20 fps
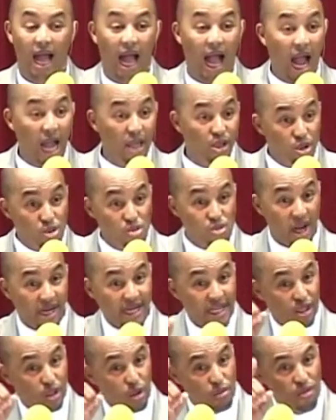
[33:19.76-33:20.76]
Are you
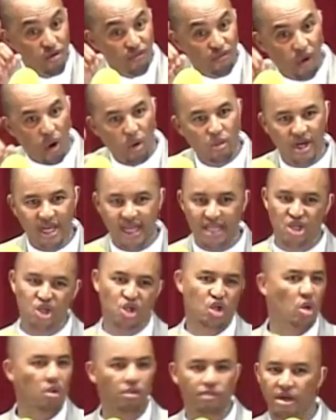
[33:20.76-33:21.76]
ready to move forward as
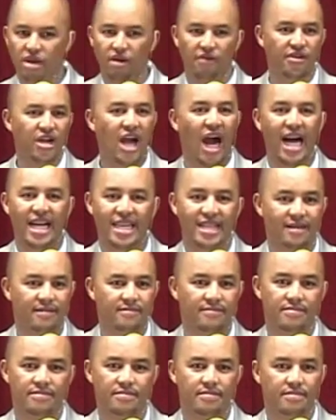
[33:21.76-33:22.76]
children of God?
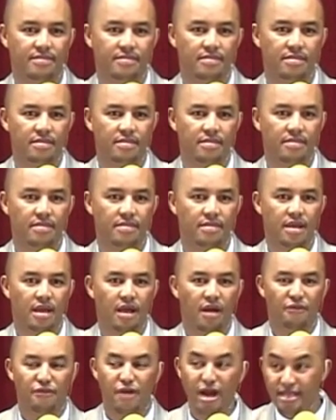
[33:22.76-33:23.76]

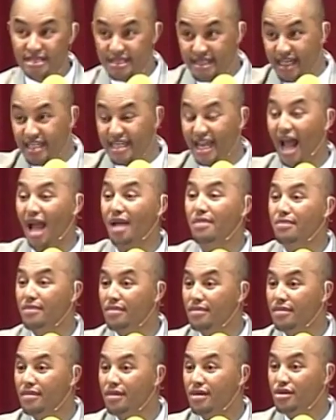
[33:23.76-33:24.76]
Friends, the time
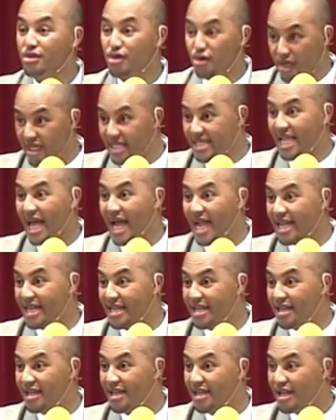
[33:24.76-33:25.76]
to decide
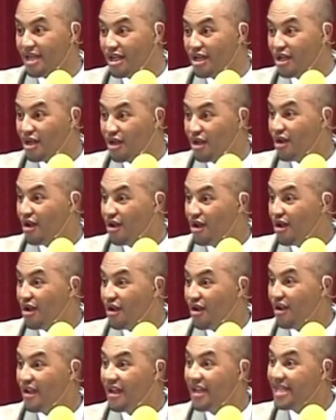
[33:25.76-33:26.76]

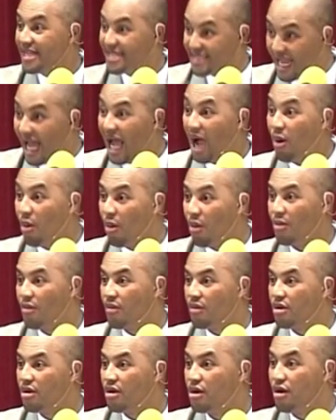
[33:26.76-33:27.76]
is now.
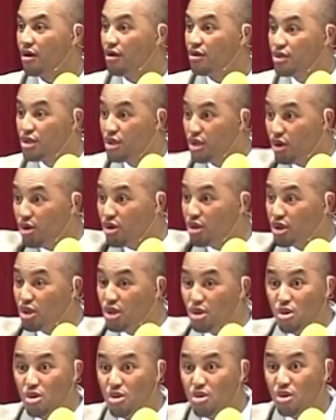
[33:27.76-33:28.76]
Choose
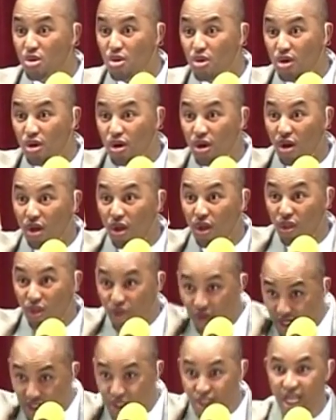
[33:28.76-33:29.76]
you
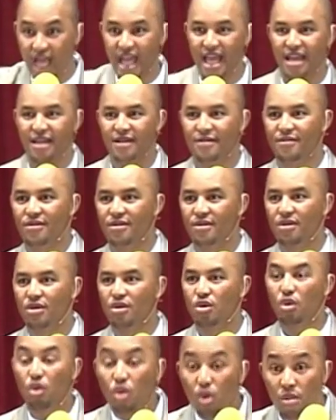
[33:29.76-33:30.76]
this day
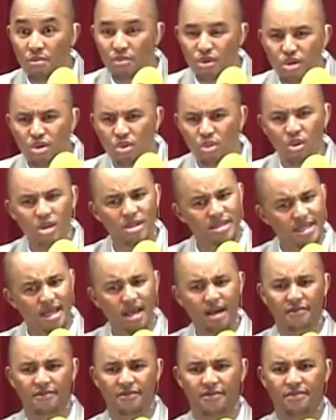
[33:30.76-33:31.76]
whom you will
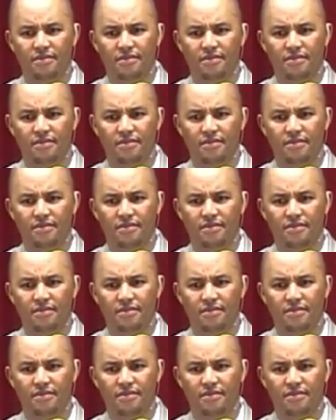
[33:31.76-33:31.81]
serve.